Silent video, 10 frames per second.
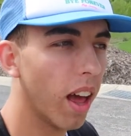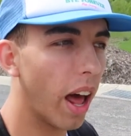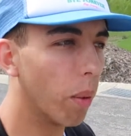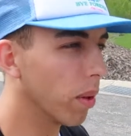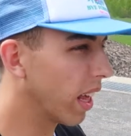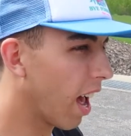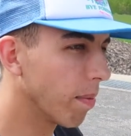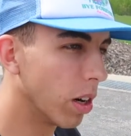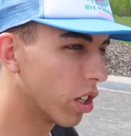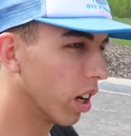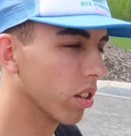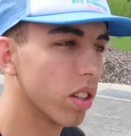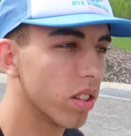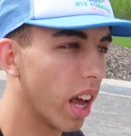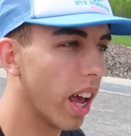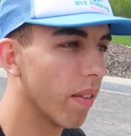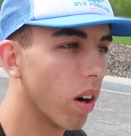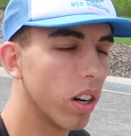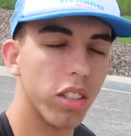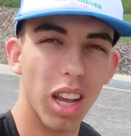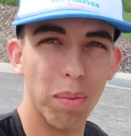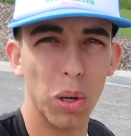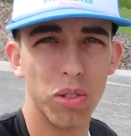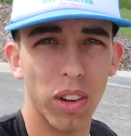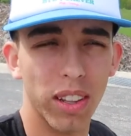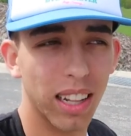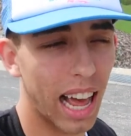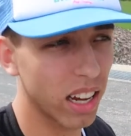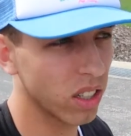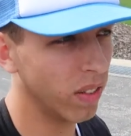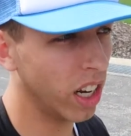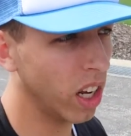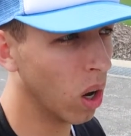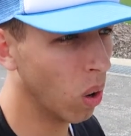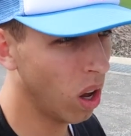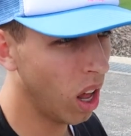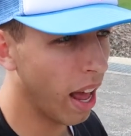I don't really have much else to say. I've already said most of it in the last video.